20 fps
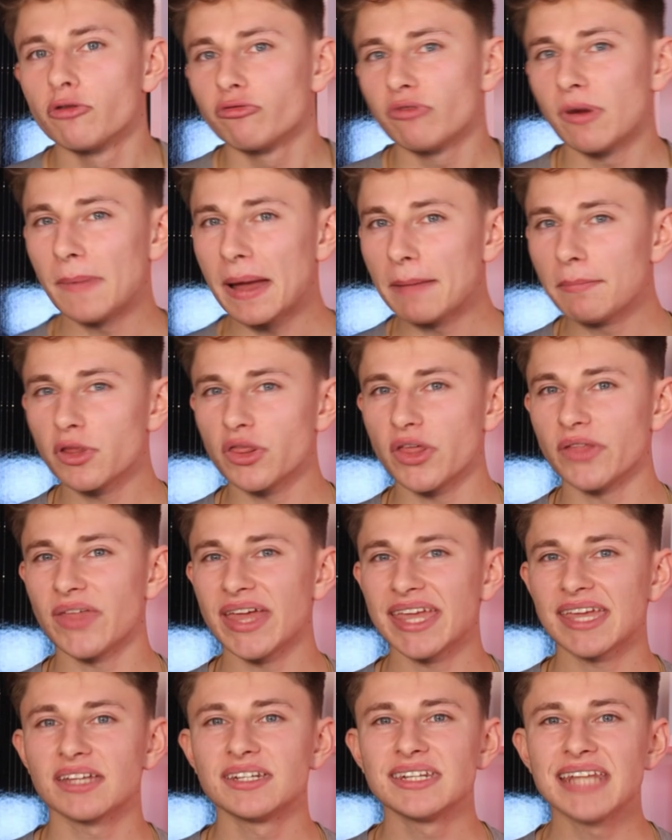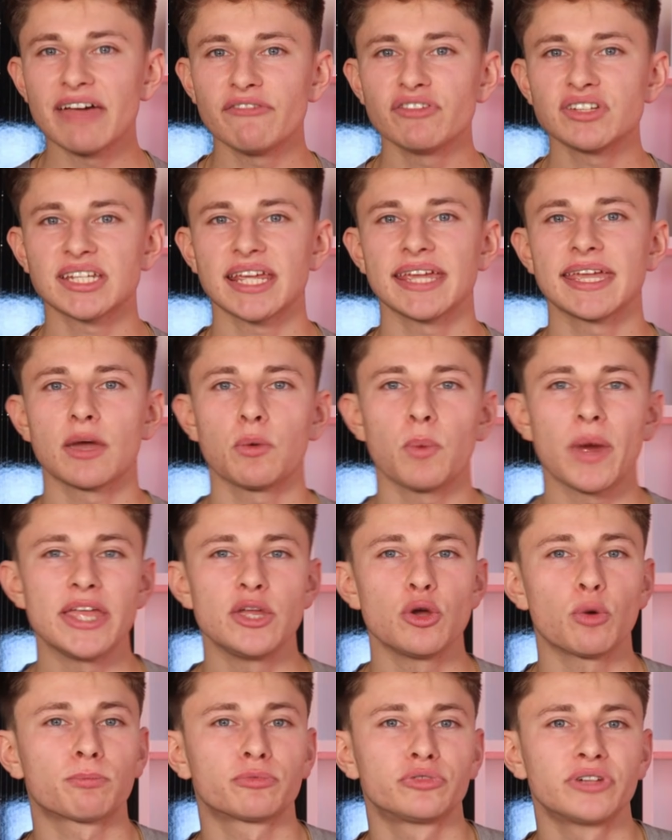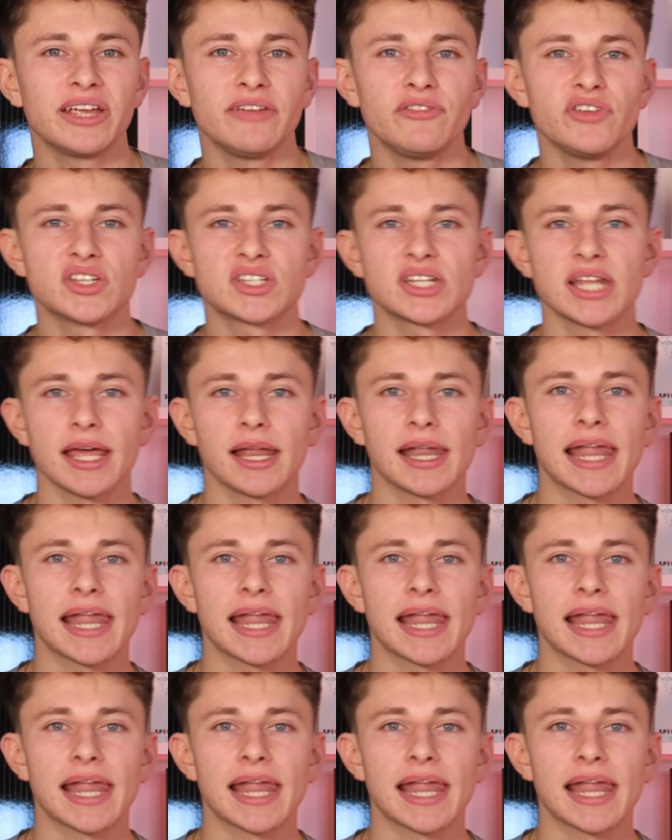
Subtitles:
Remember that they can never take away your previously